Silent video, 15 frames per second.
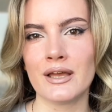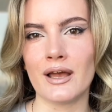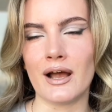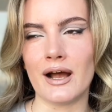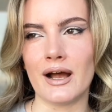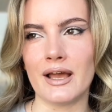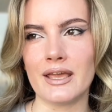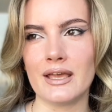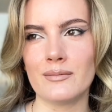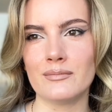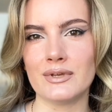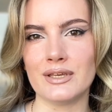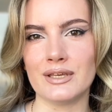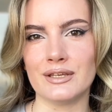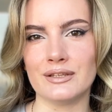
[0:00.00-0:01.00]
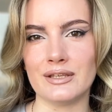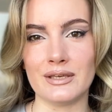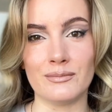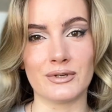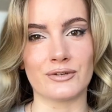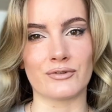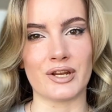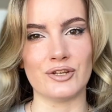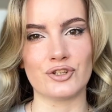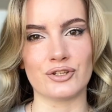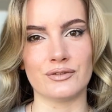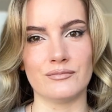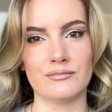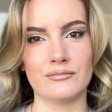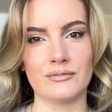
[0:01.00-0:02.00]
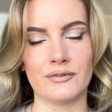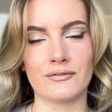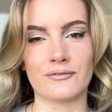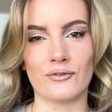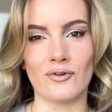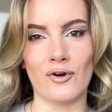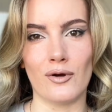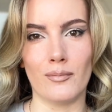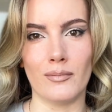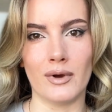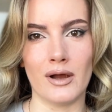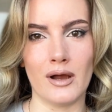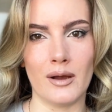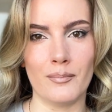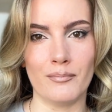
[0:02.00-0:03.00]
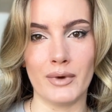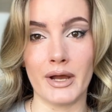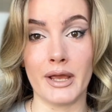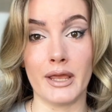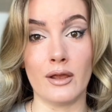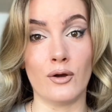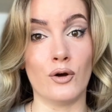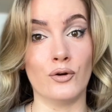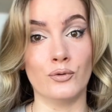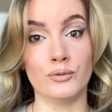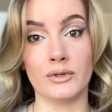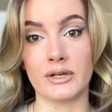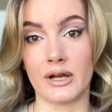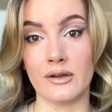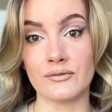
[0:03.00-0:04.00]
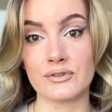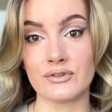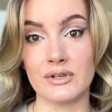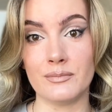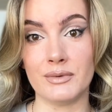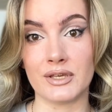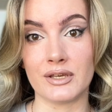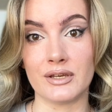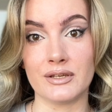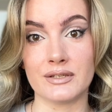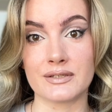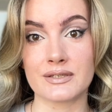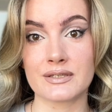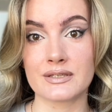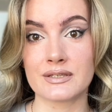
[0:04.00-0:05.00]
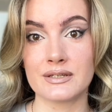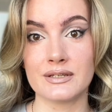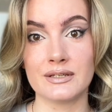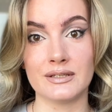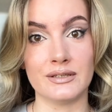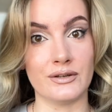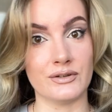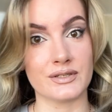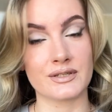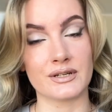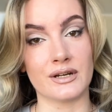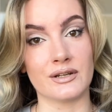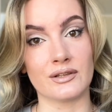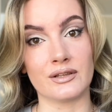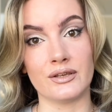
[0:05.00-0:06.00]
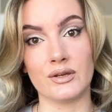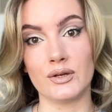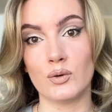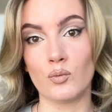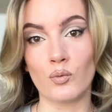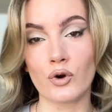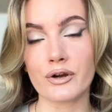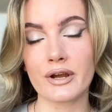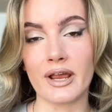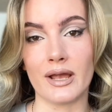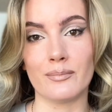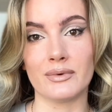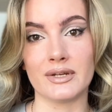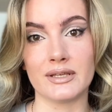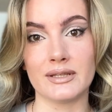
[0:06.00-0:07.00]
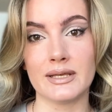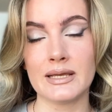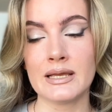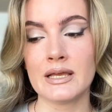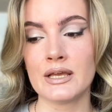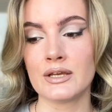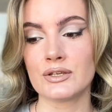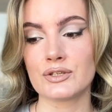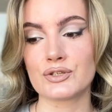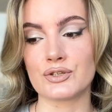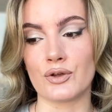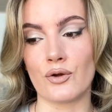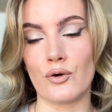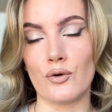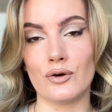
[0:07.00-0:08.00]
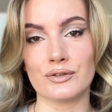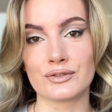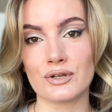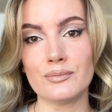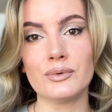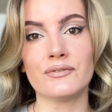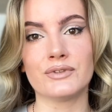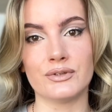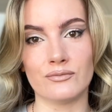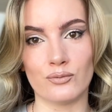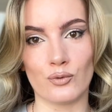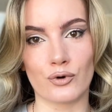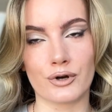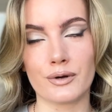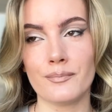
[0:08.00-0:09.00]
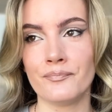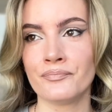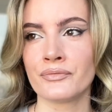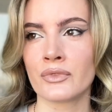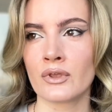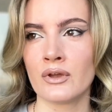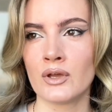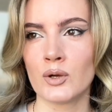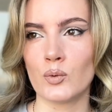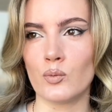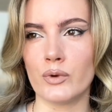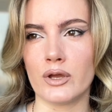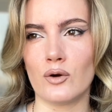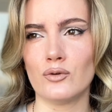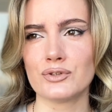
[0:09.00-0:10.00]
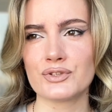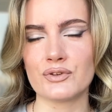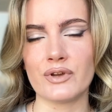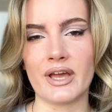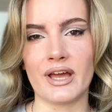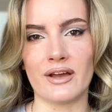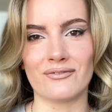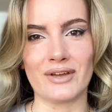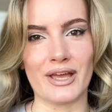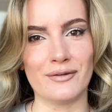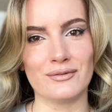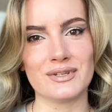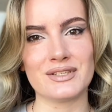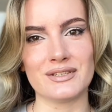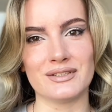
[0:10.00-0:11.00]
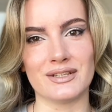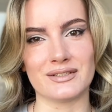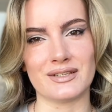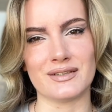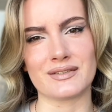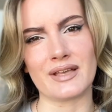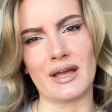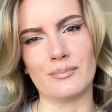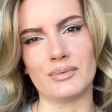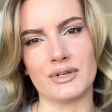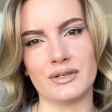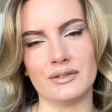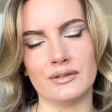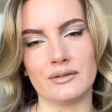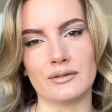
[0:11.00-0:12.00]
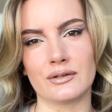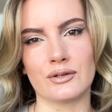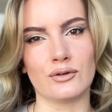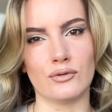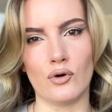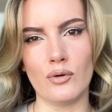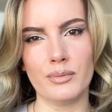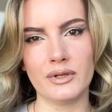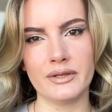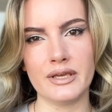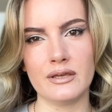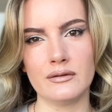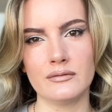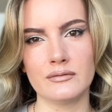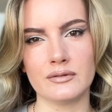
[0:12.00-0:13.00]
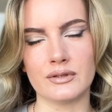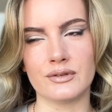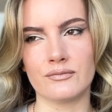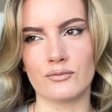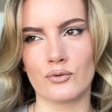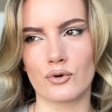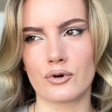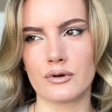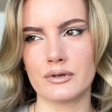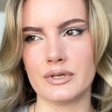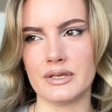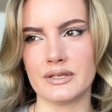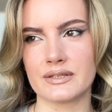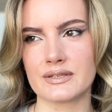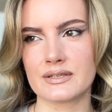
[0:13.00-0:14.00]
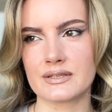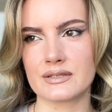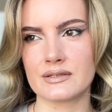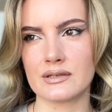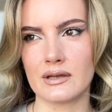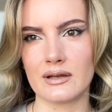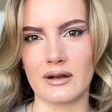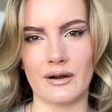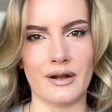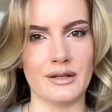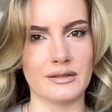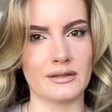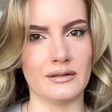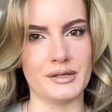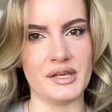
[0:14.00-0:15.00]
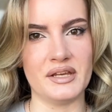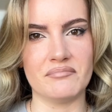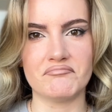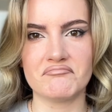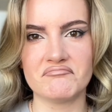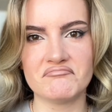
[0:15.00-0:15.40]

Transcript: I am in immigration from my own country because there is currently war happening. So on top of the war, we also have everything that is happening globally. The war is currently